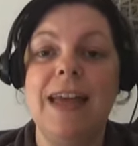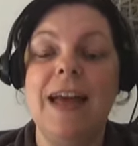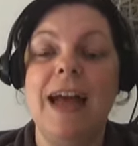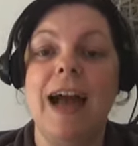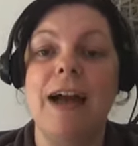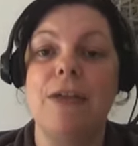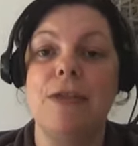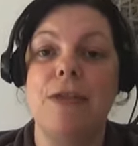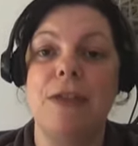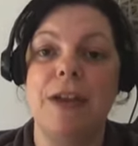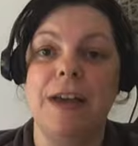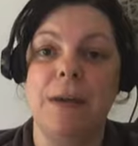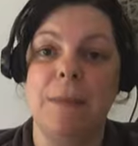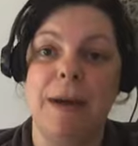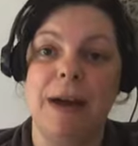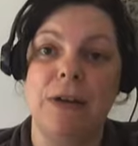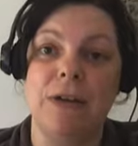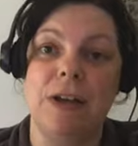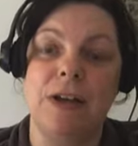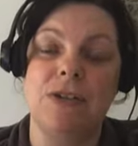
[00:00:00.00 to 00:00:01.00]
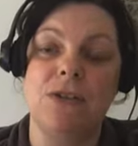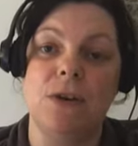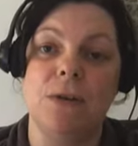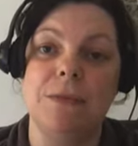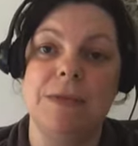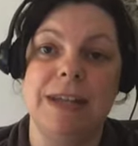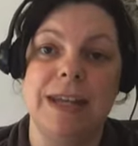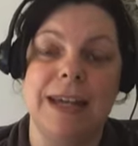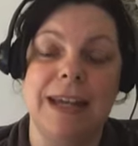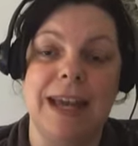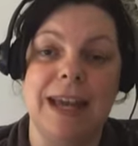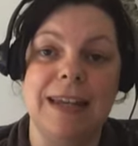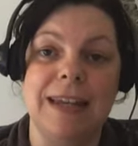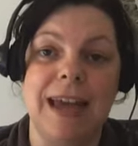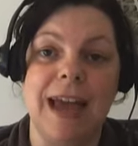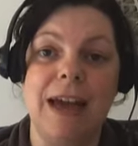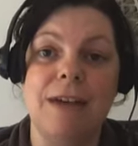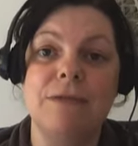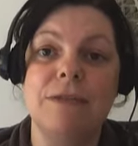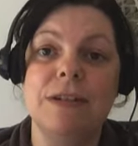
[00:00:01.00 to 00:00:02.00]
and think about adopting an
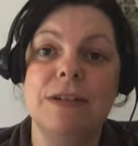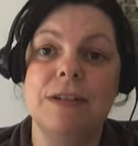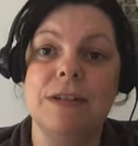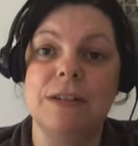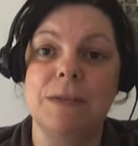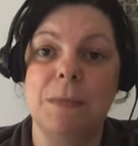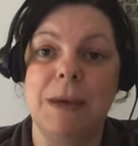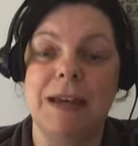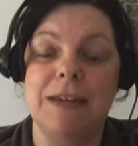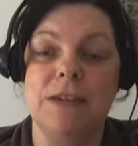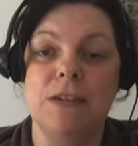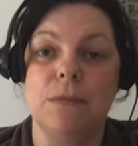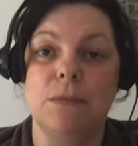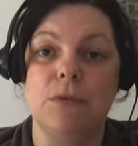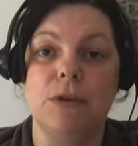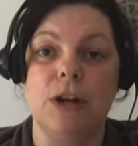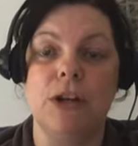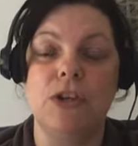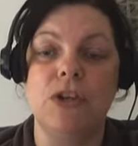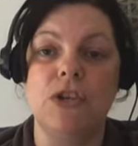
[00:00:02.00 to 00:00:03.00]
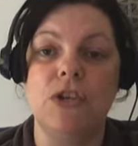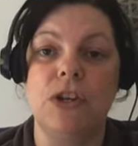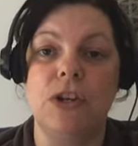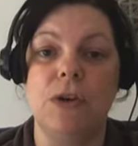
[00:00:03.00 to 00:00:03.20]
evidence-based approach to your